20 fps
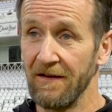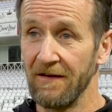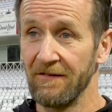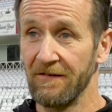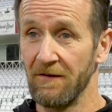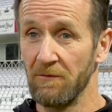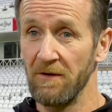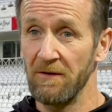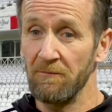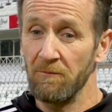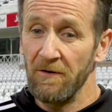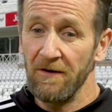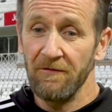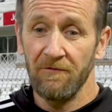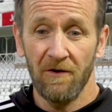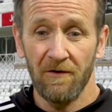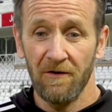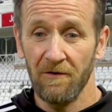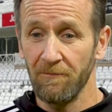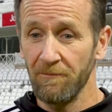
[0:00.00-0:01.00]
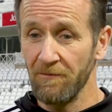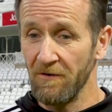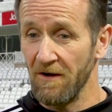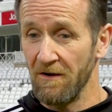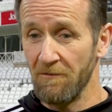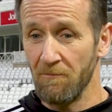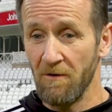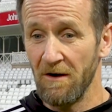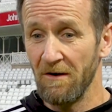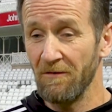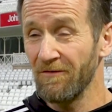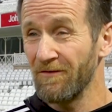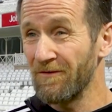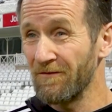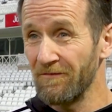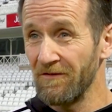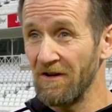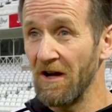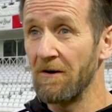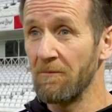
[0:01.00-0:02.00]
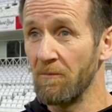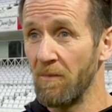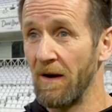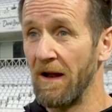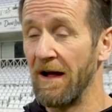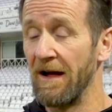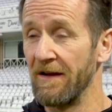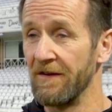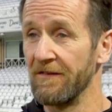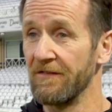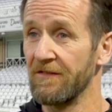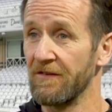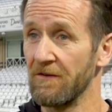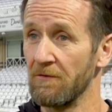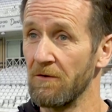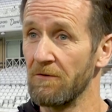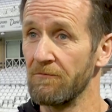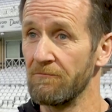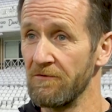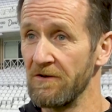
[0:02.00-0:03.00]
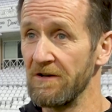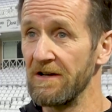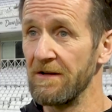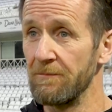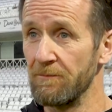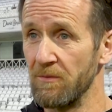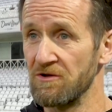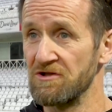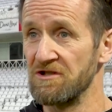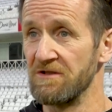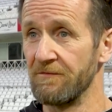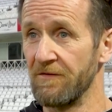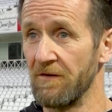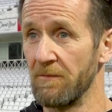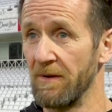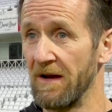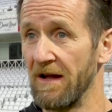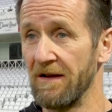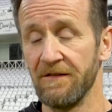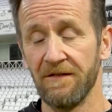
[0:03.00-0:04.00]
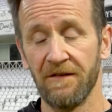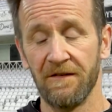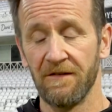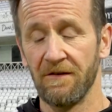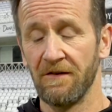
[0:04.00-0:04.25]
So we've got a wealth of young players who are really pushing for places.